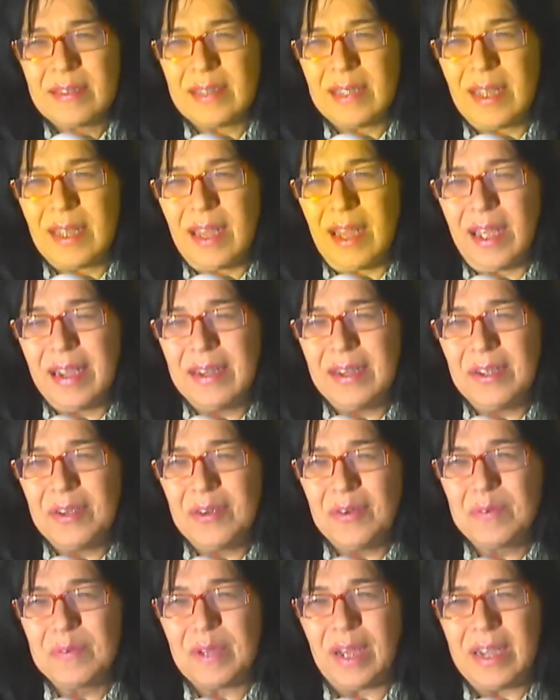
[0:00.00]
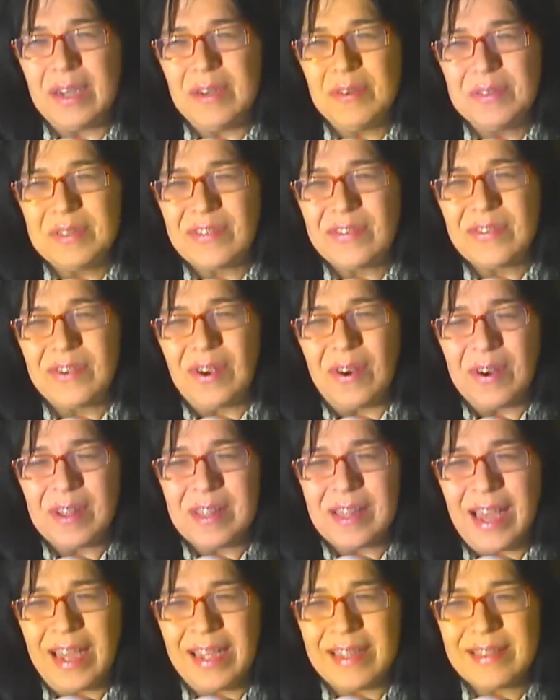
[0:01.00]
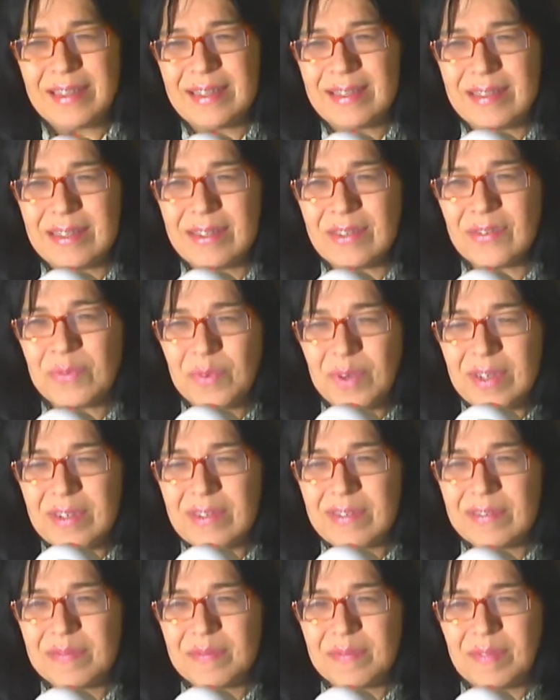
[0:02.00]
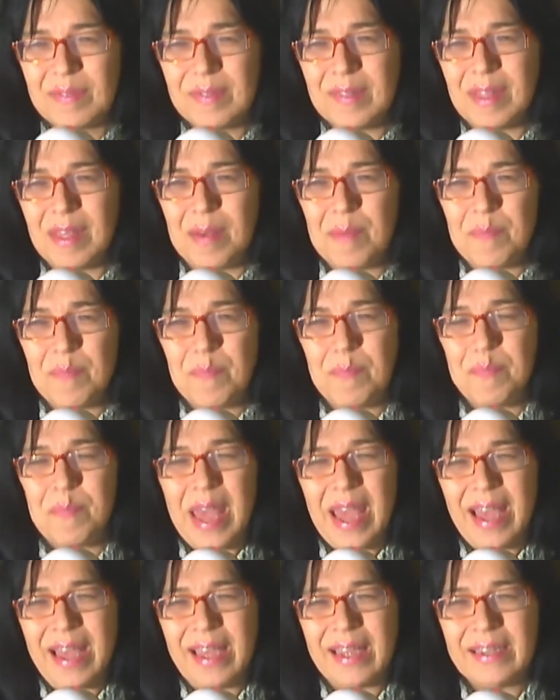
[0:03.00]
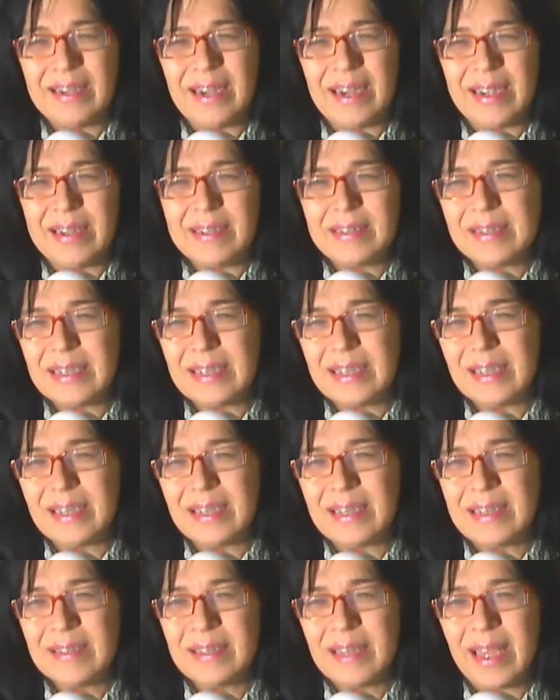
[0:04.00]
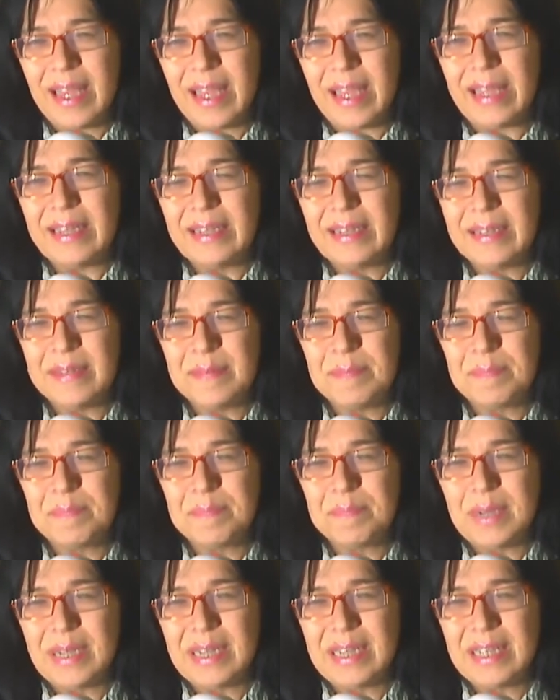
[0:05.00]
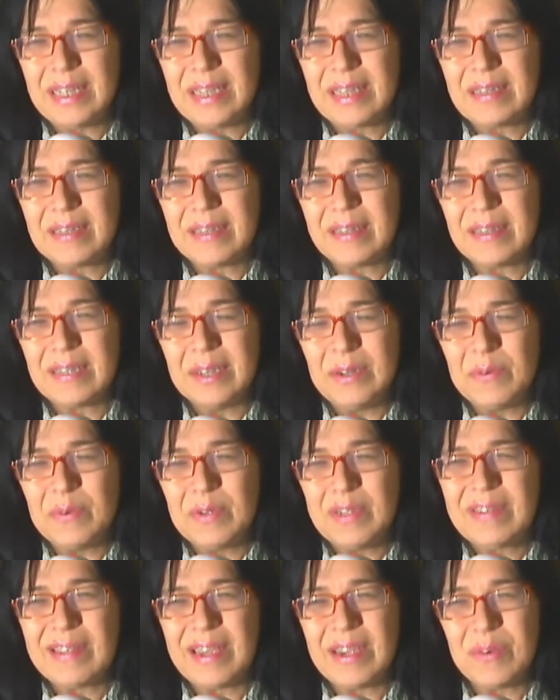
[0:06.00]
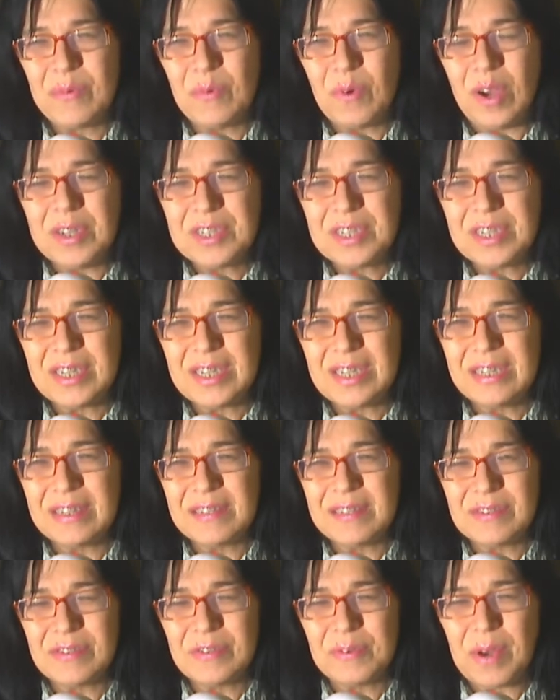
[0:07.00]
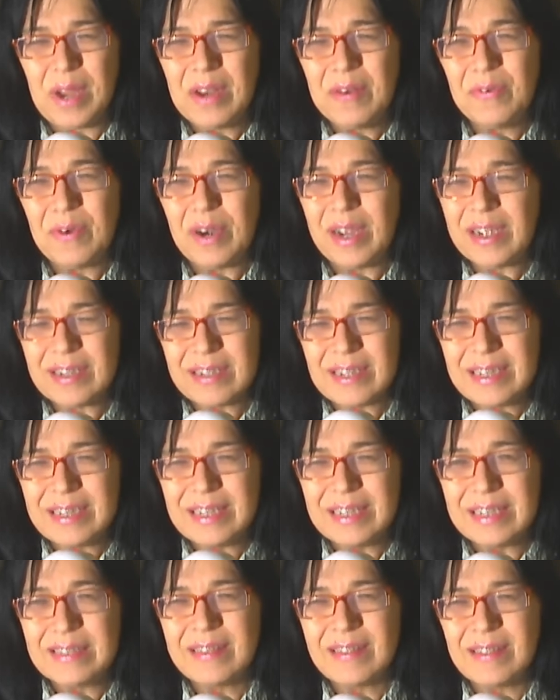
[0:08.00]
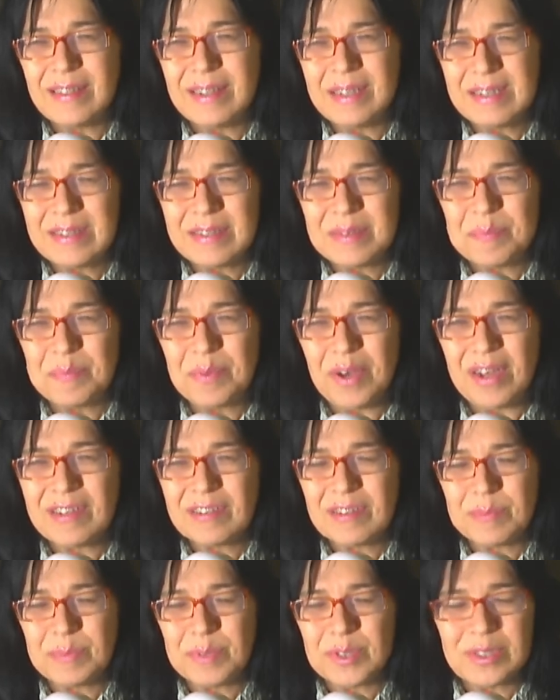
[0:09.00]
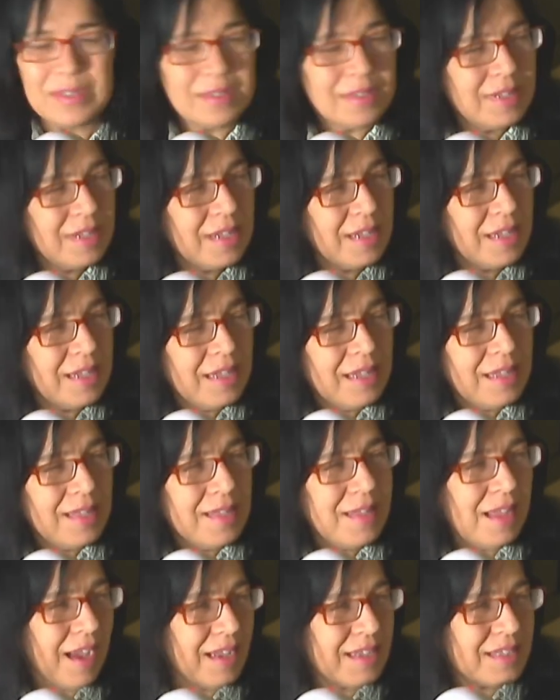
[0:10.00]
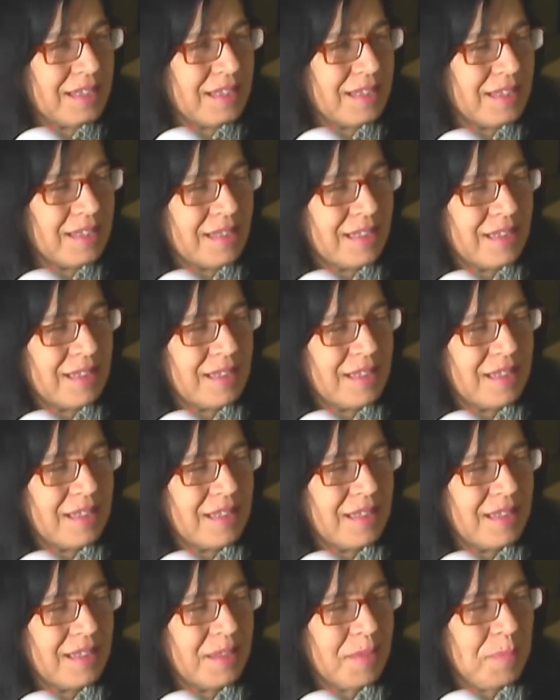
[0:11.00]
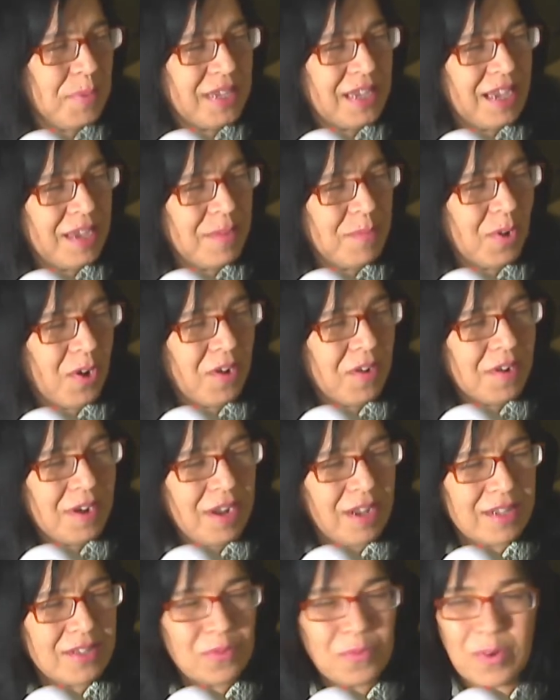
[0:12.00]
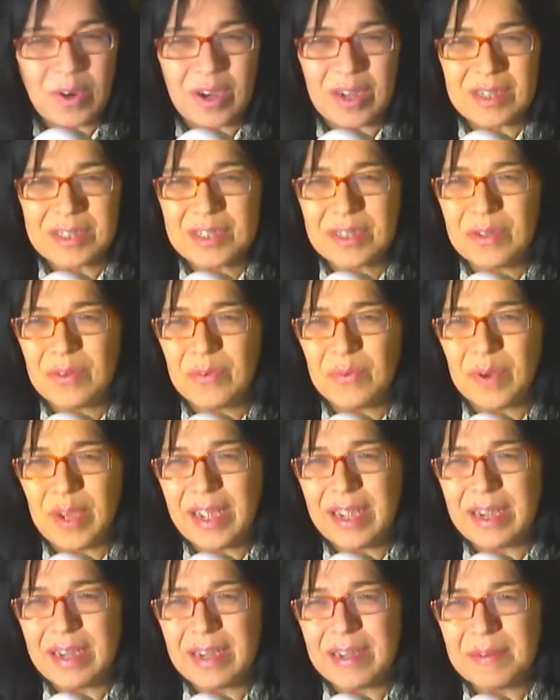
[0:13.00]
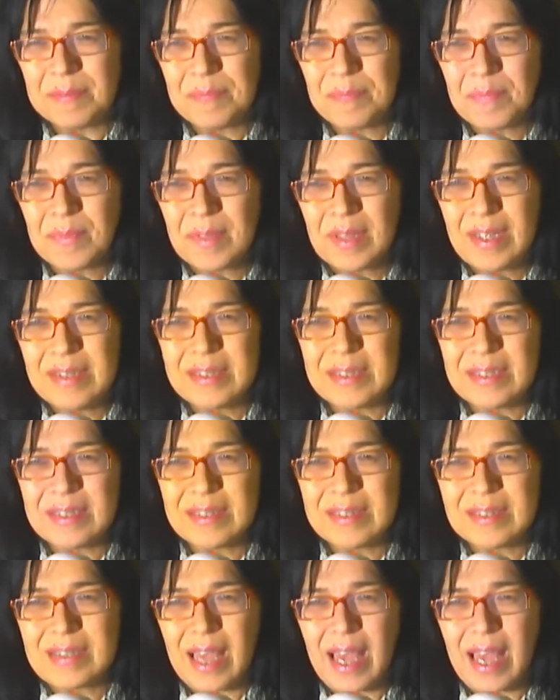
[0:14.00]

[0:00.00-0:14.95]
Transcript: at the start of that this was a bad idea. And but it, you know, it's like watching a train wreck, and it's impossible not, it became hard not to watch in a way, just